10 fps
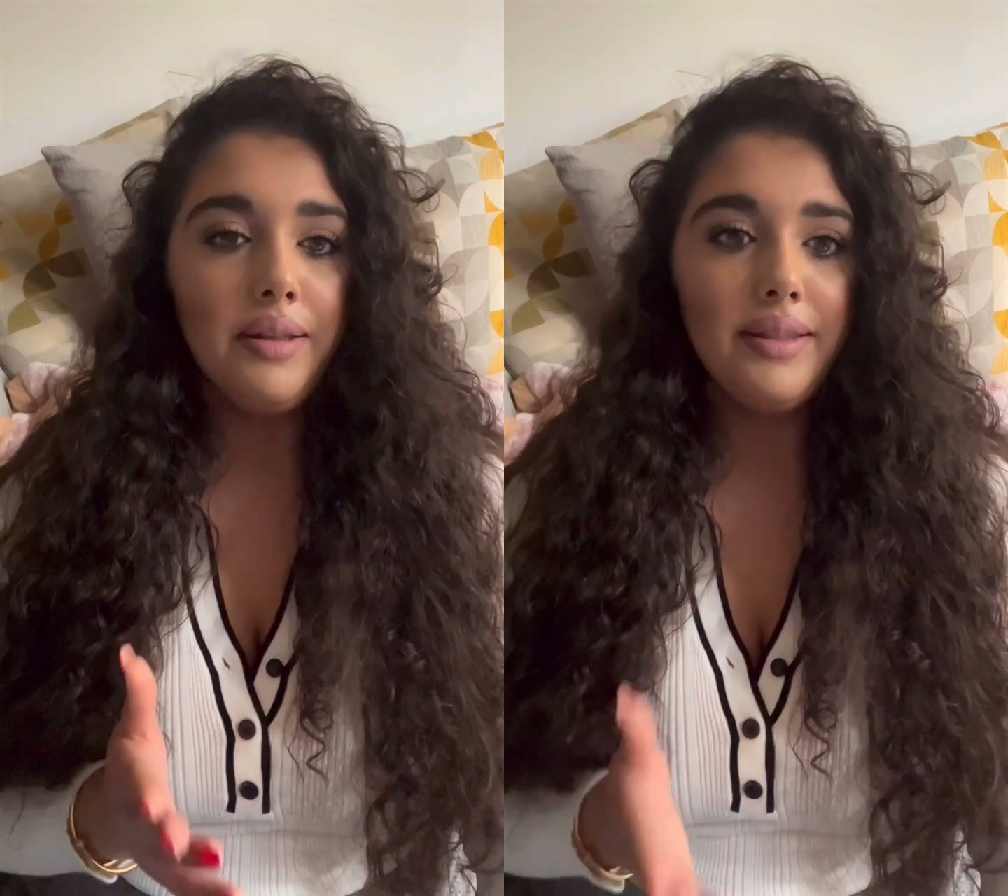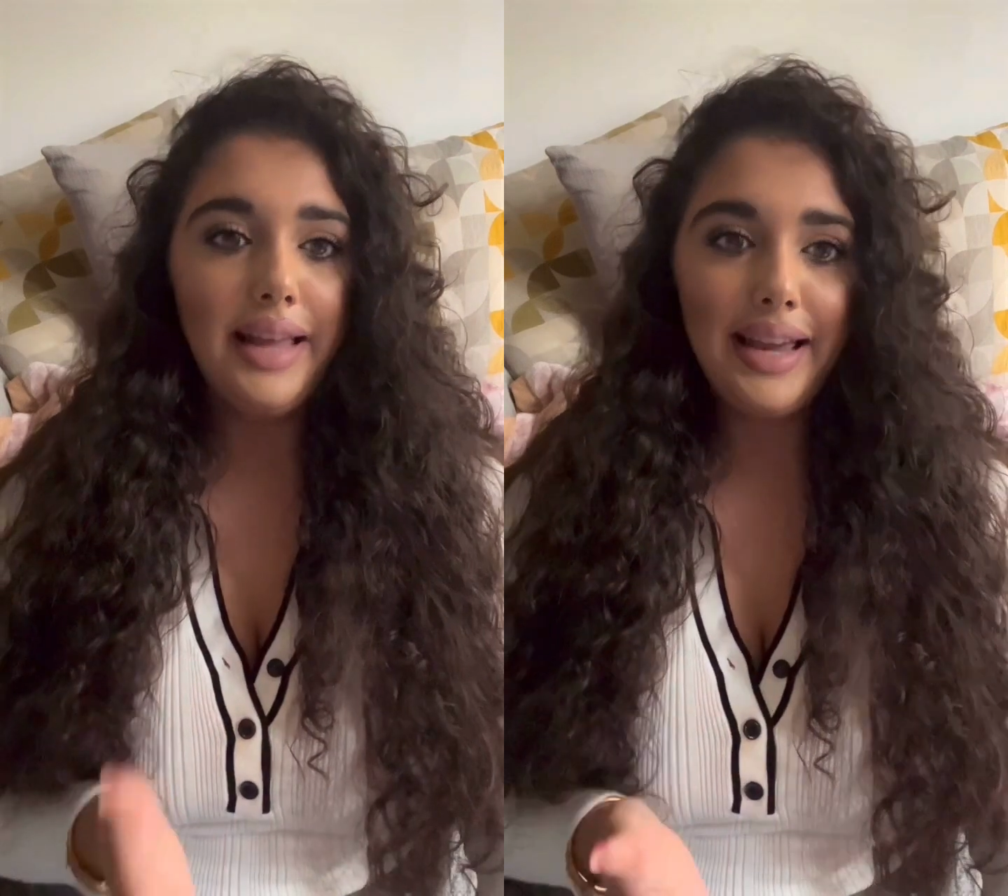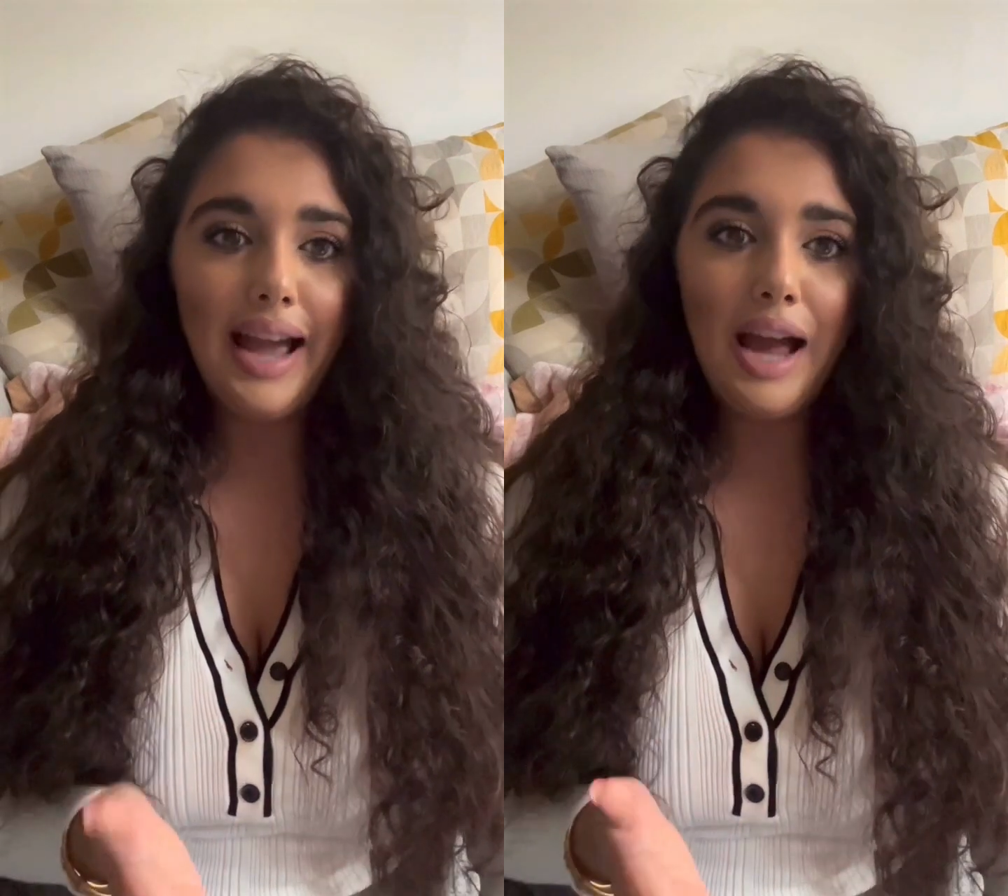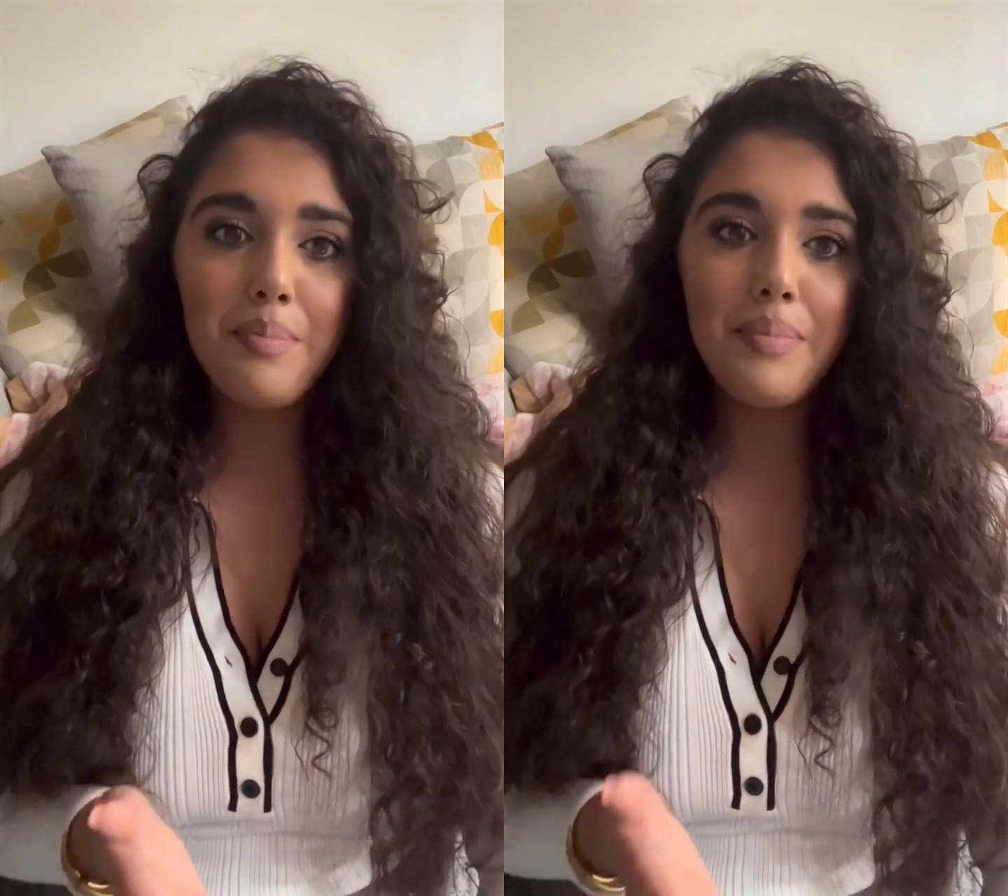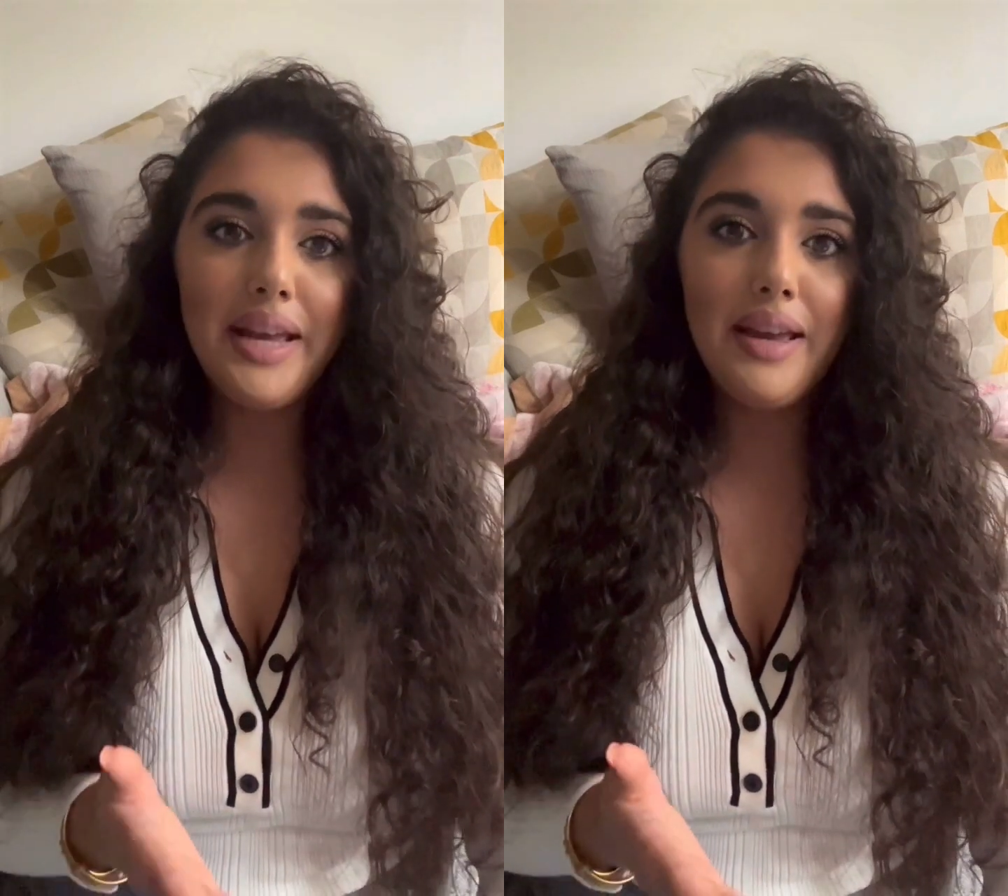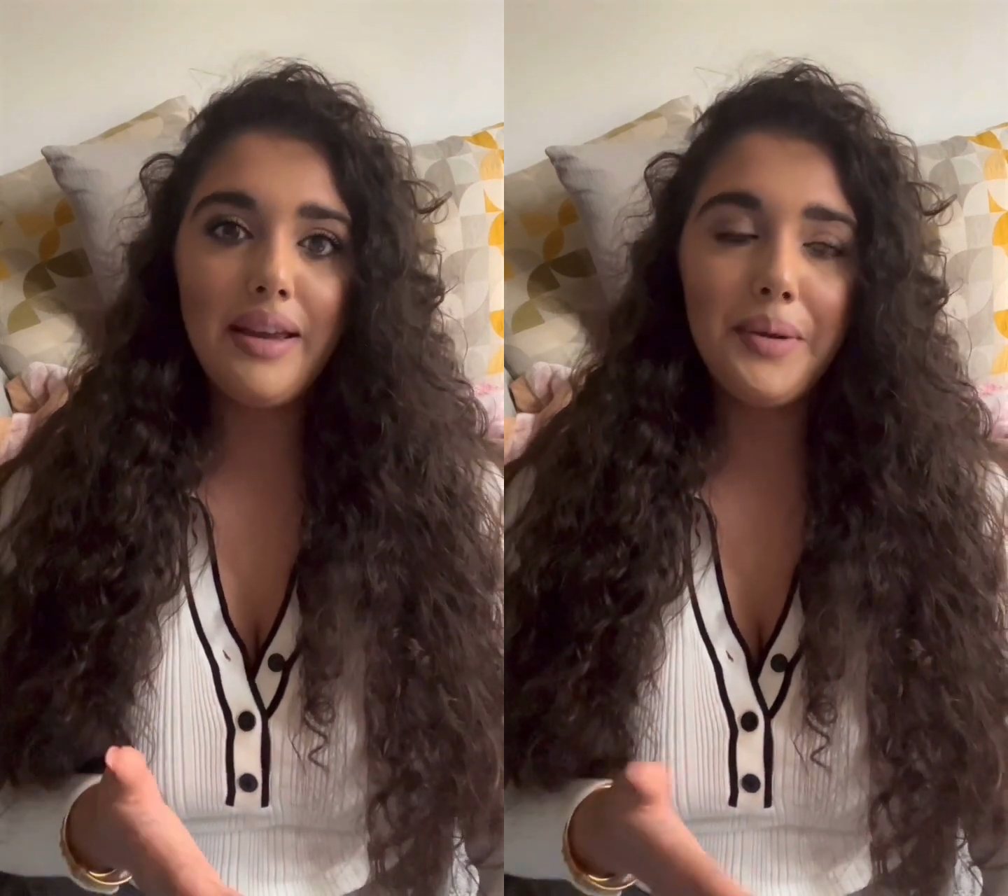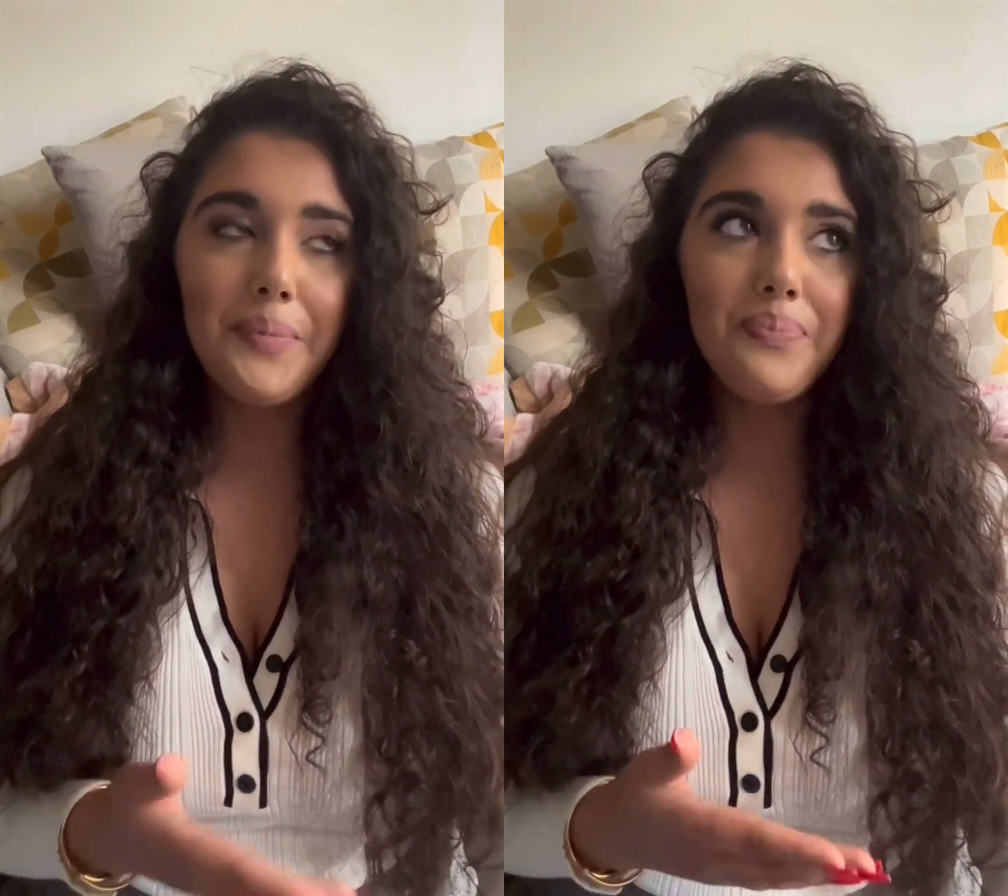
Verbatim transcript: they can be